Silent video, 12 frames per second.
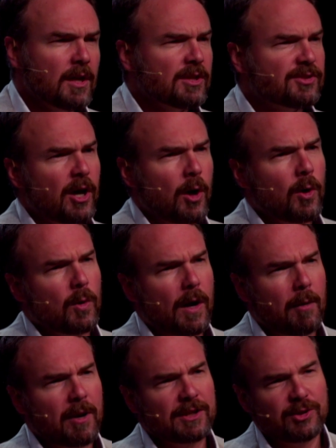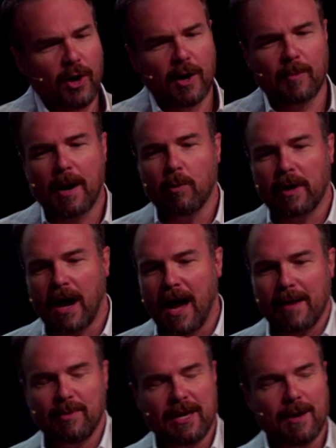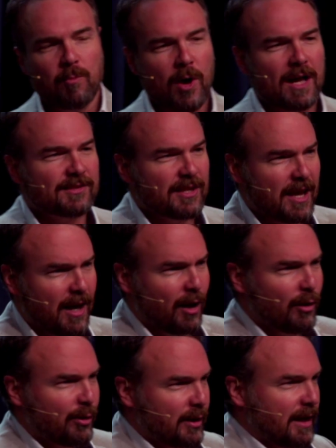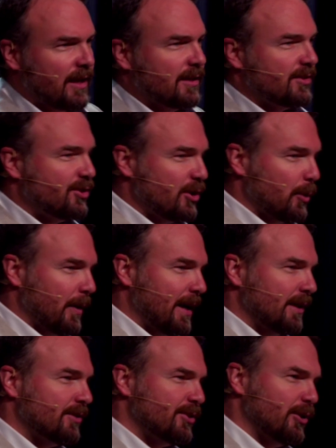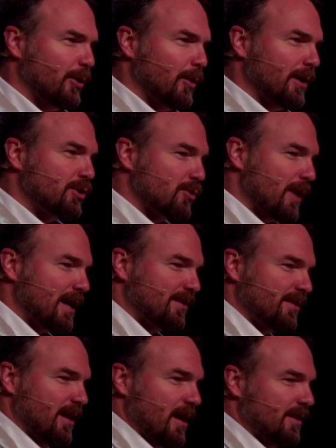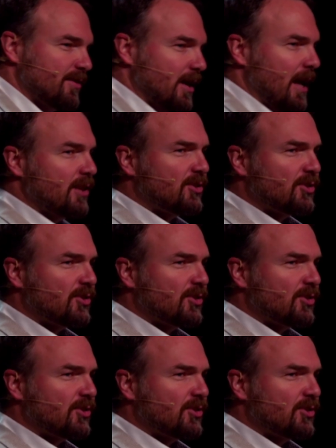So I want to talk about what IBM Watson Health is doing to address this, and it